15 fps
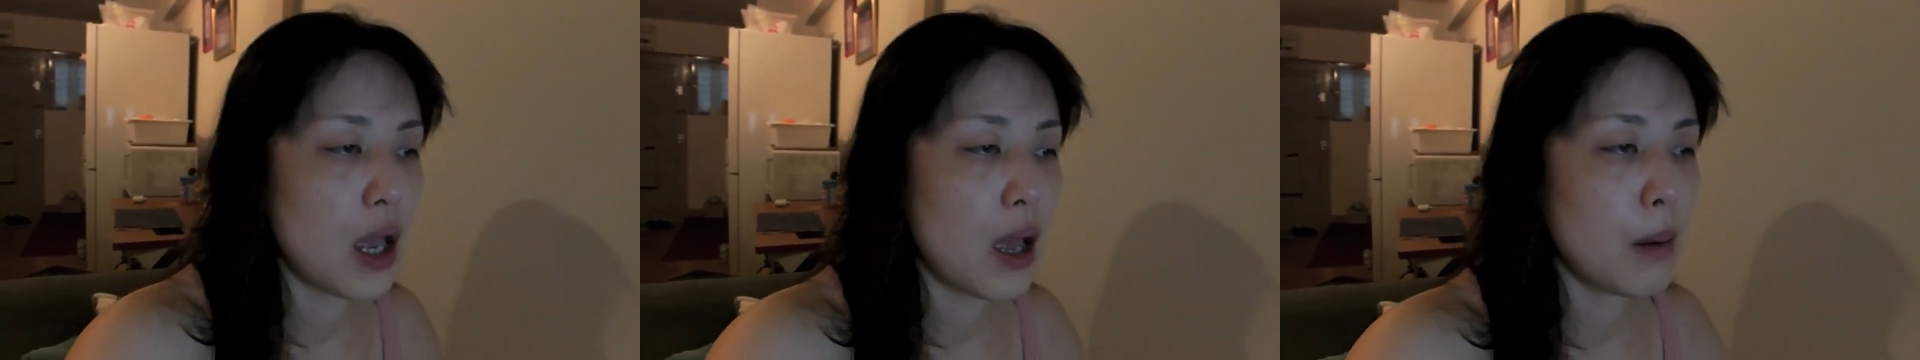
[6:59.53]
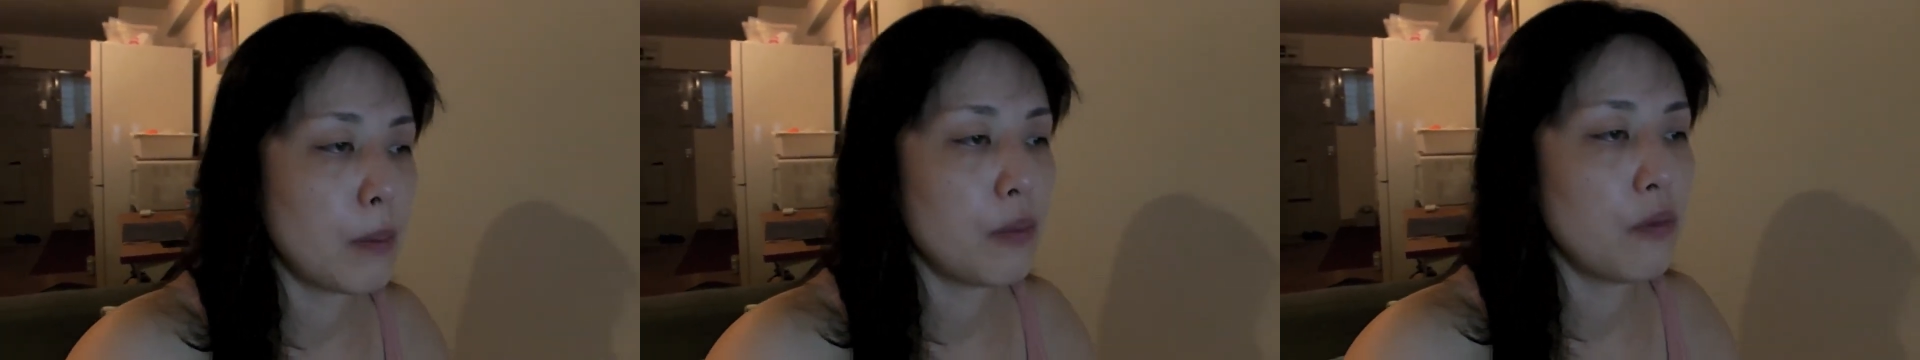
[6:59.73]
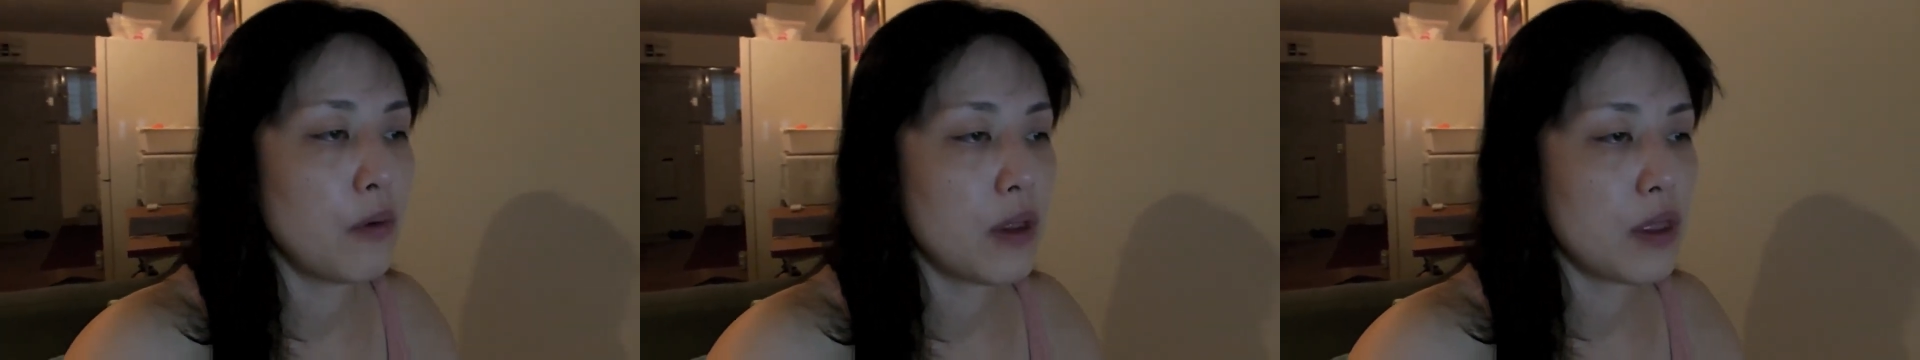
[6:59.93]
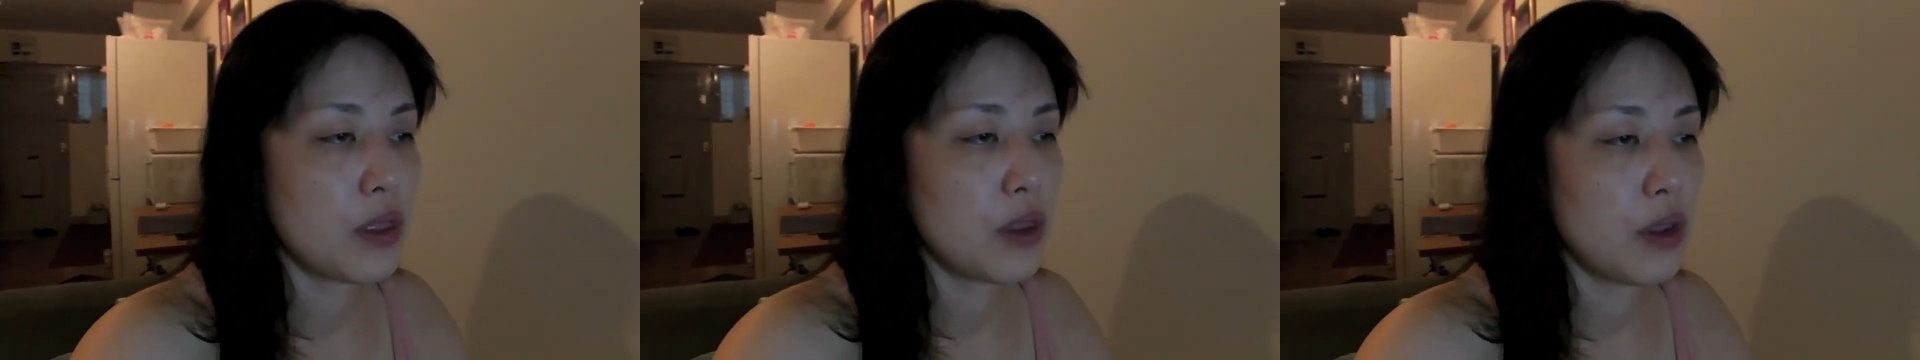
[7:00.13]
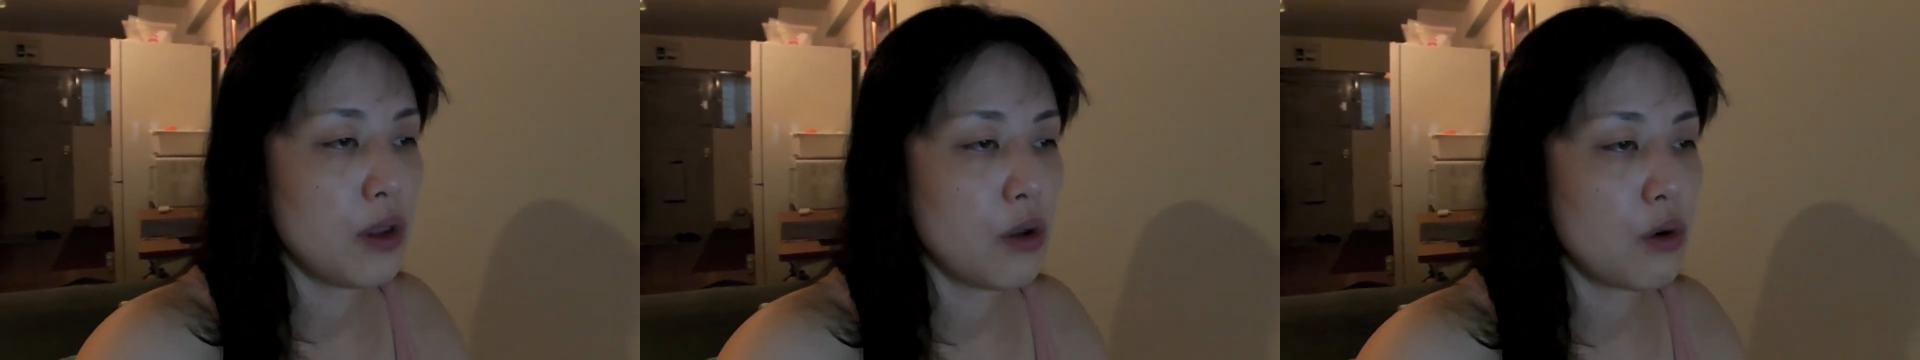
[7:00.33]
up with
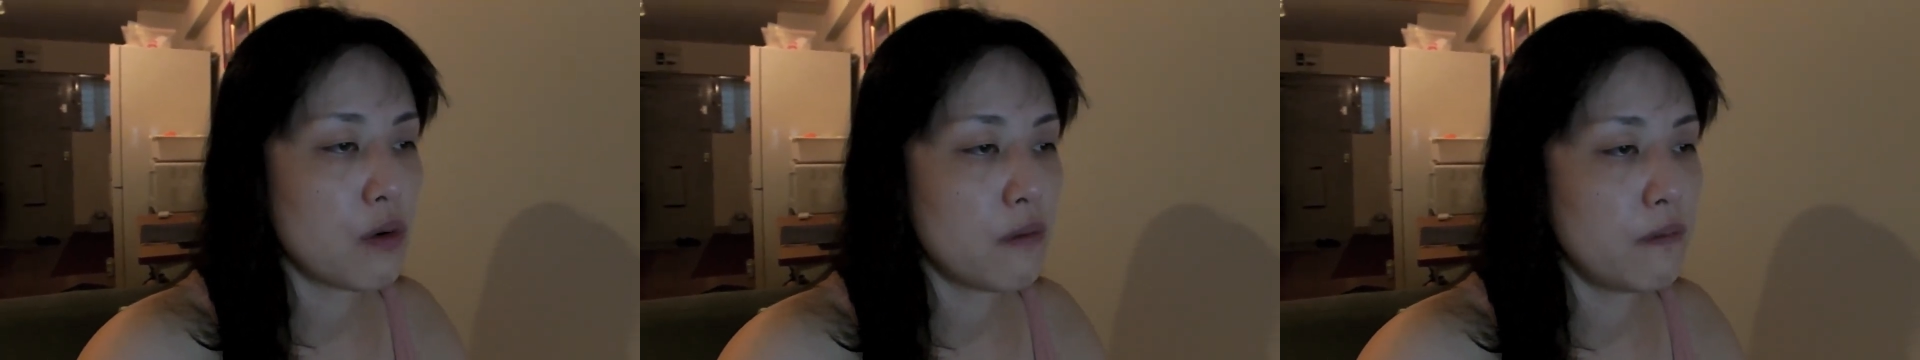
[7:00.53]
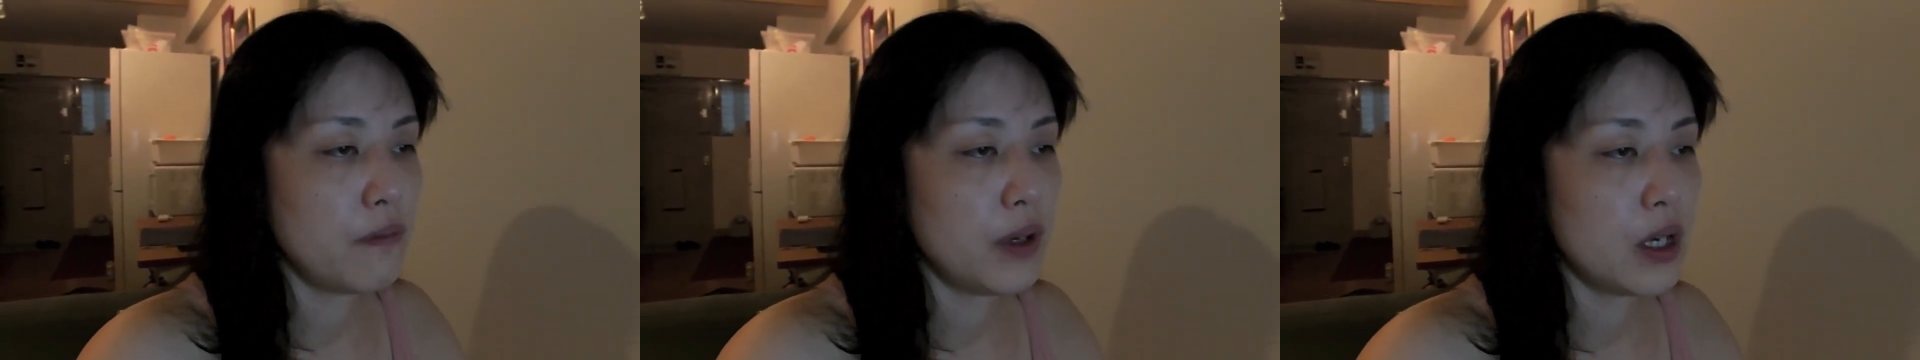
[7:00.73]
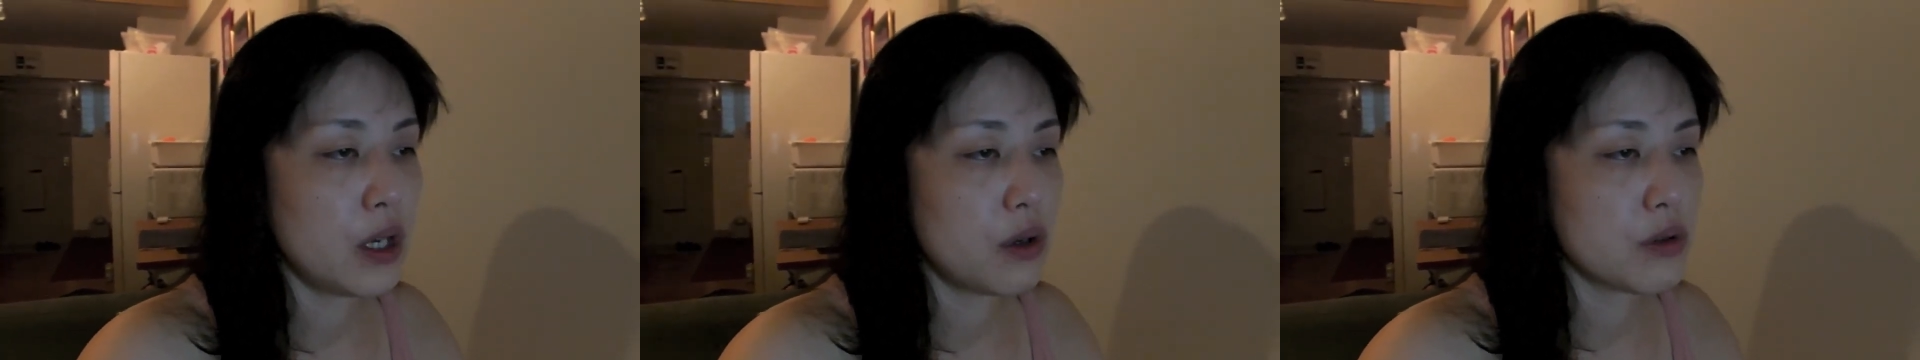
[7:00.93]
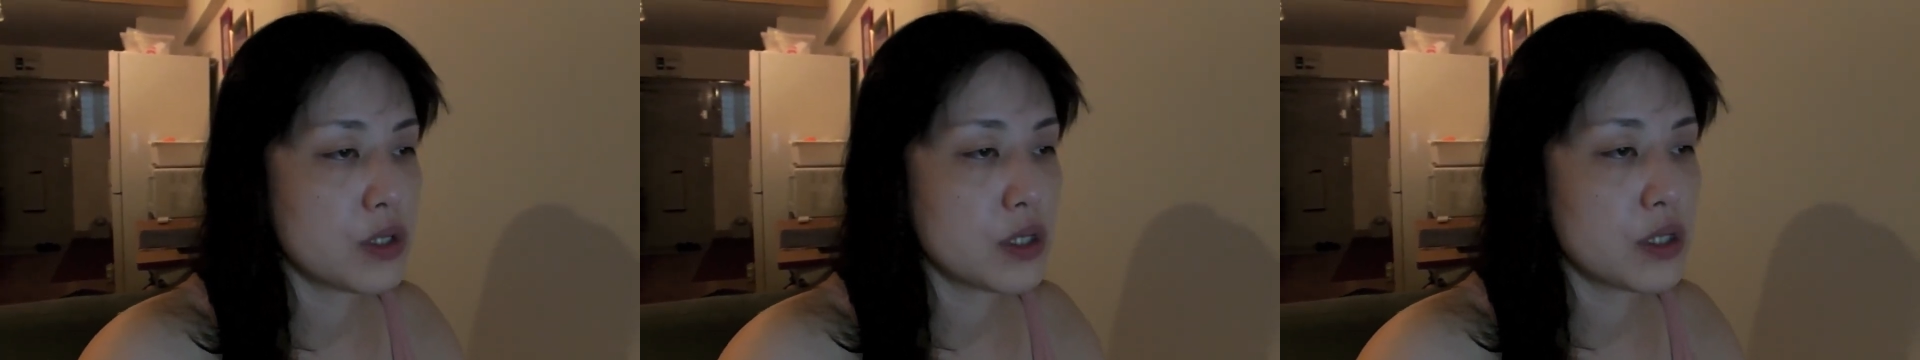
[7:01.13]
your videos